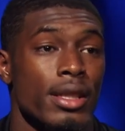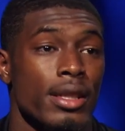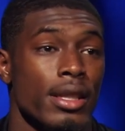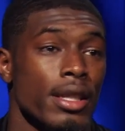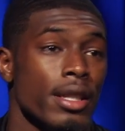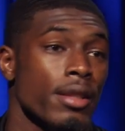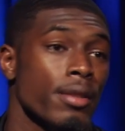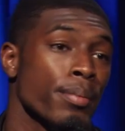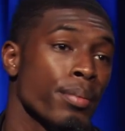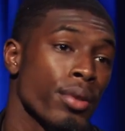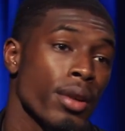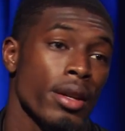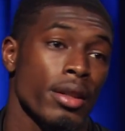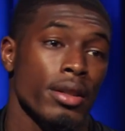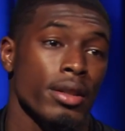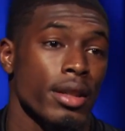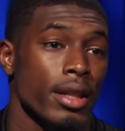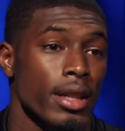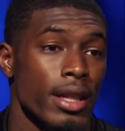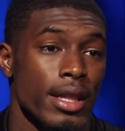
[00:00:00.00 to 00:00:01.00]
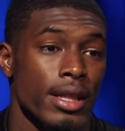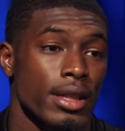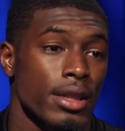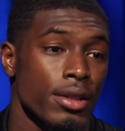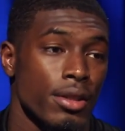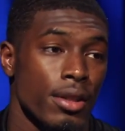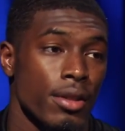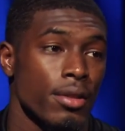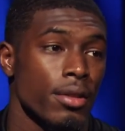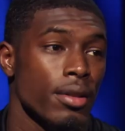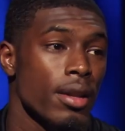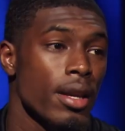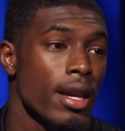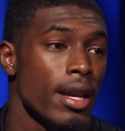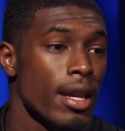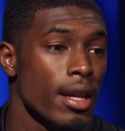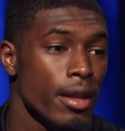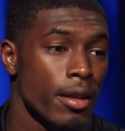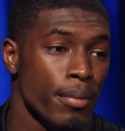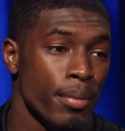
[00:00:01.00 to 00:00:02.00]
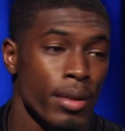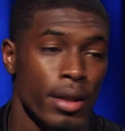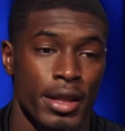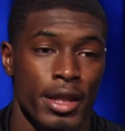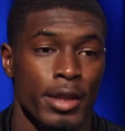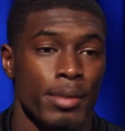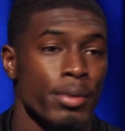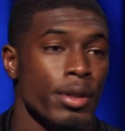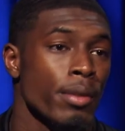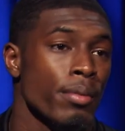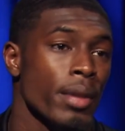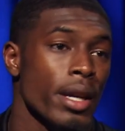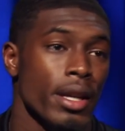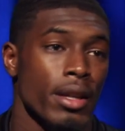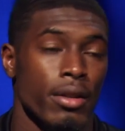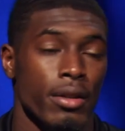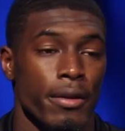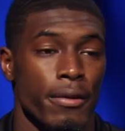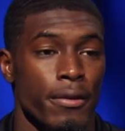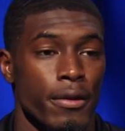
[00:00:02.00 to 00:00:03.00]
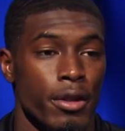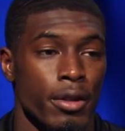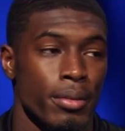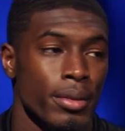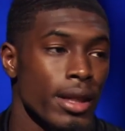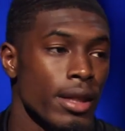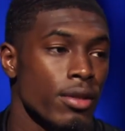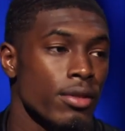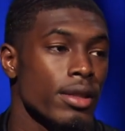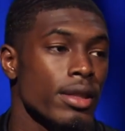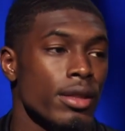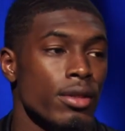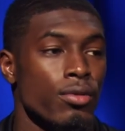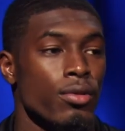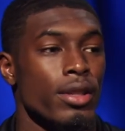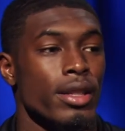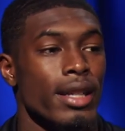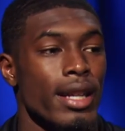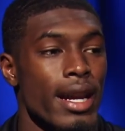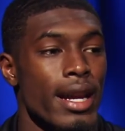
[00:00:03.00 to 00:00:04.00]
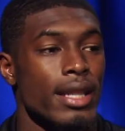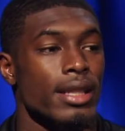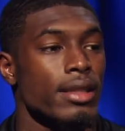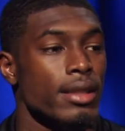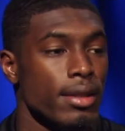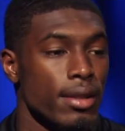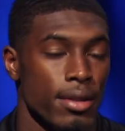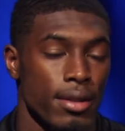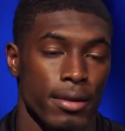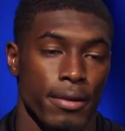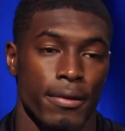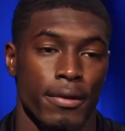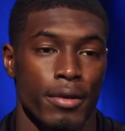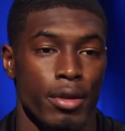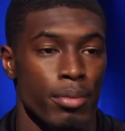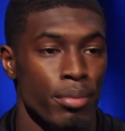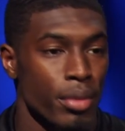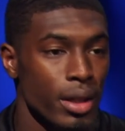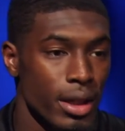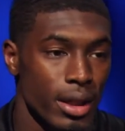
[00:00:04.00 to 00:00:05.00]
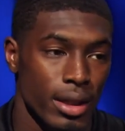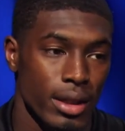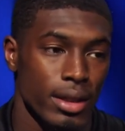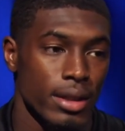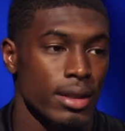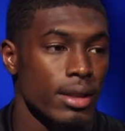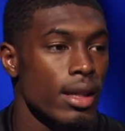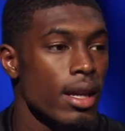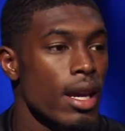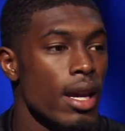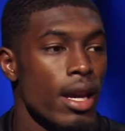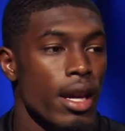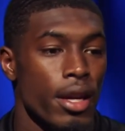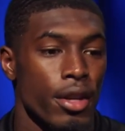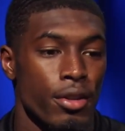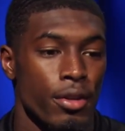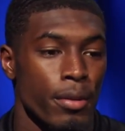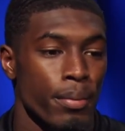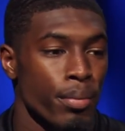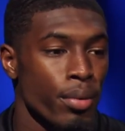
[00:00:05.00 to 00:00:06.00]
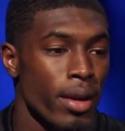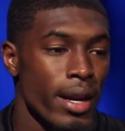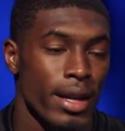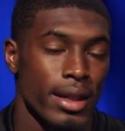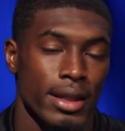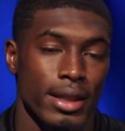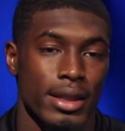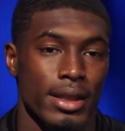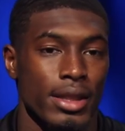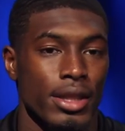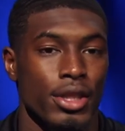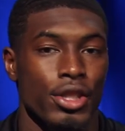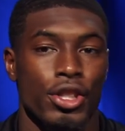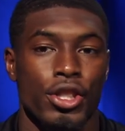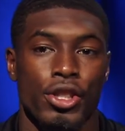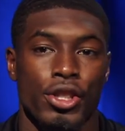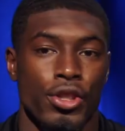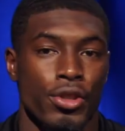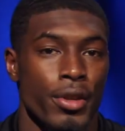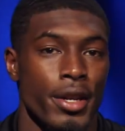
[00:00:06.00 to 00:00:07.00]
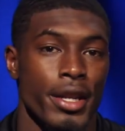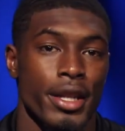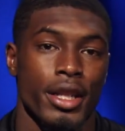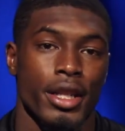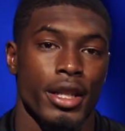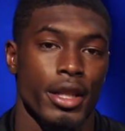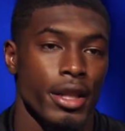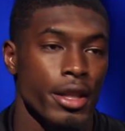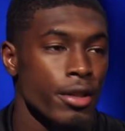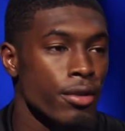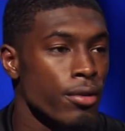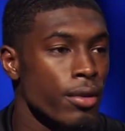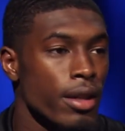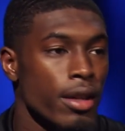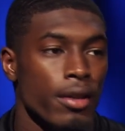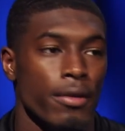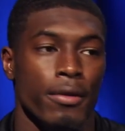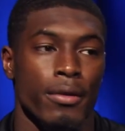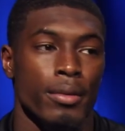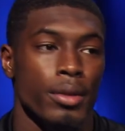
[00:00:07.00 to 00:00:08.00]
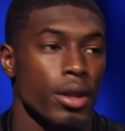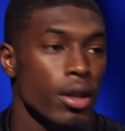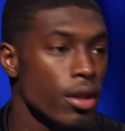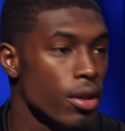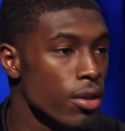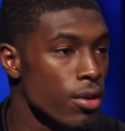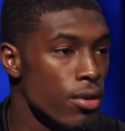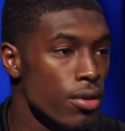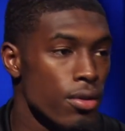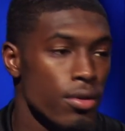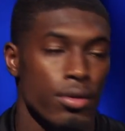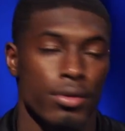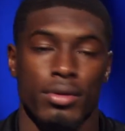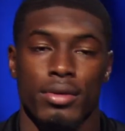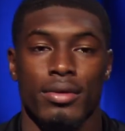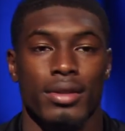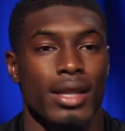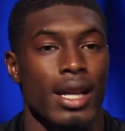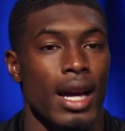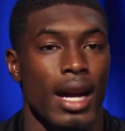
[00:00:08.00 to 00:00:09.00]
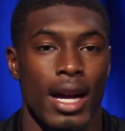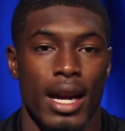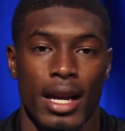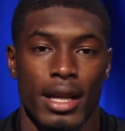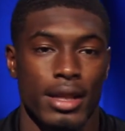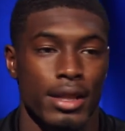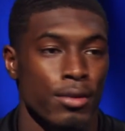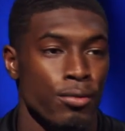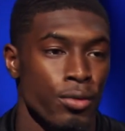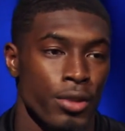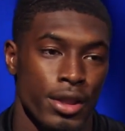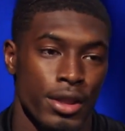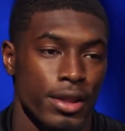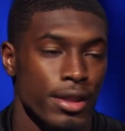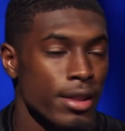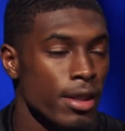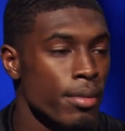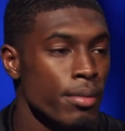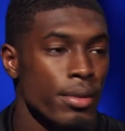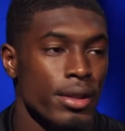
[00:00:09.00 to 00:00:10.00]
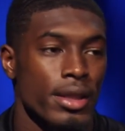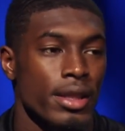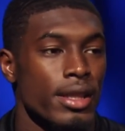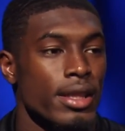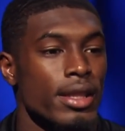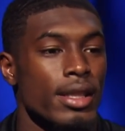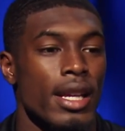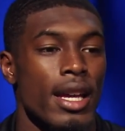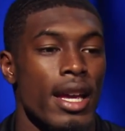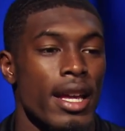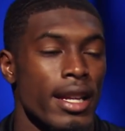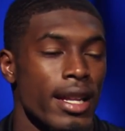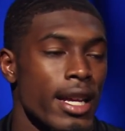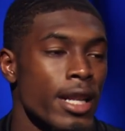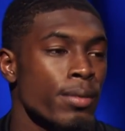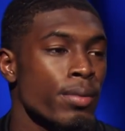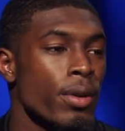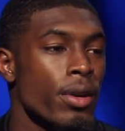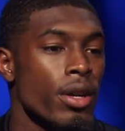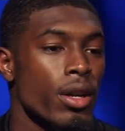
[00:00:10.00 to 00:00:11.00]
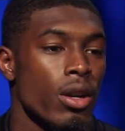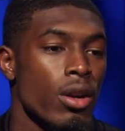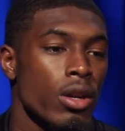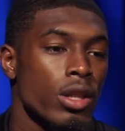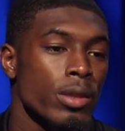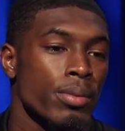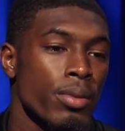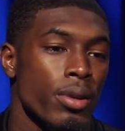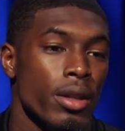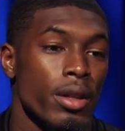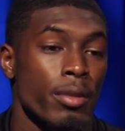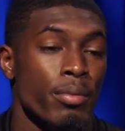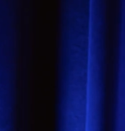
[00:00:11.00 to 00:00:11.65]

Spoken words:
see the end product, and that's, you know, the plays being made on the field, but they don't see what it actually took from the meetings, you know, the practice, just the training year-round from the cold, hot, winter, summer. It's just, that's probably the hardest part.